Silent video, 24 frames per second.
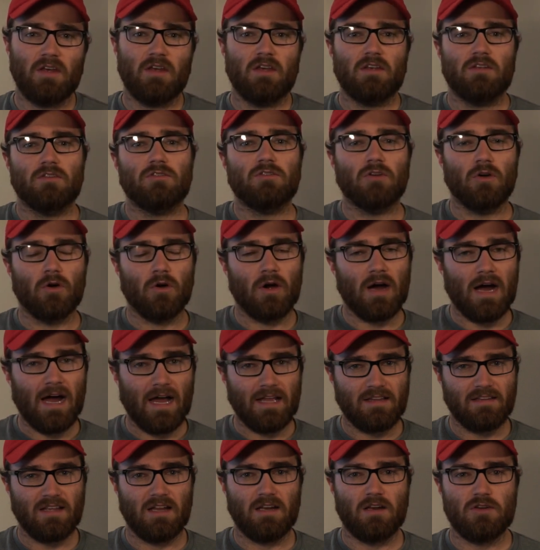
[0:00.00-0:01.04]
So I
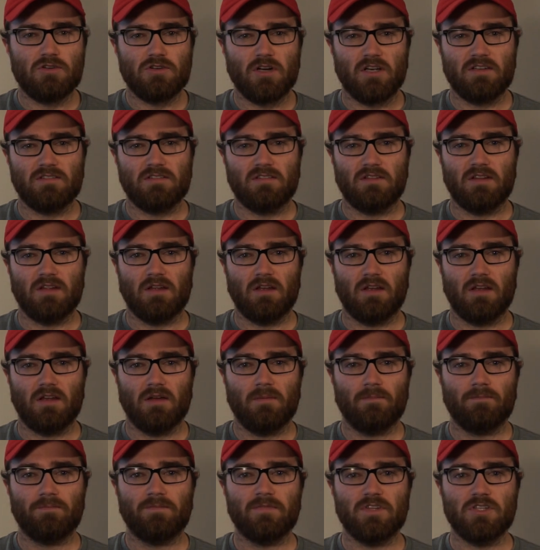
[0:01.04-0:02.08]
tend to trust the
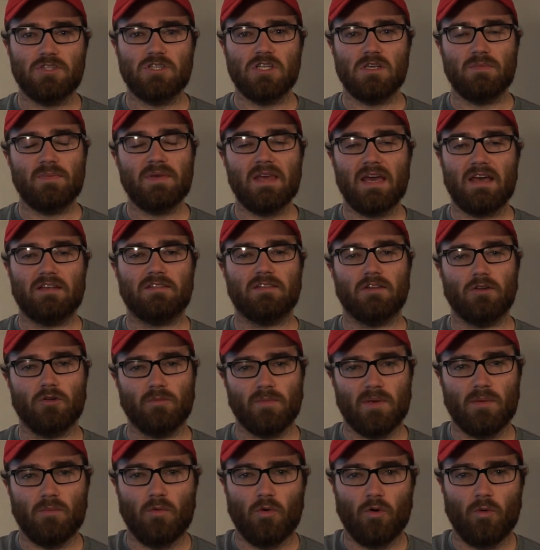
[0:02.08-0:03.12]
GPS a little
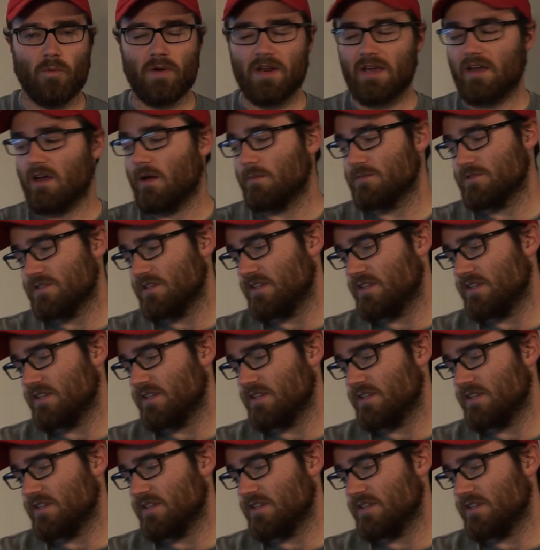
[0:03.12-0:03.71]
bit more when it comes to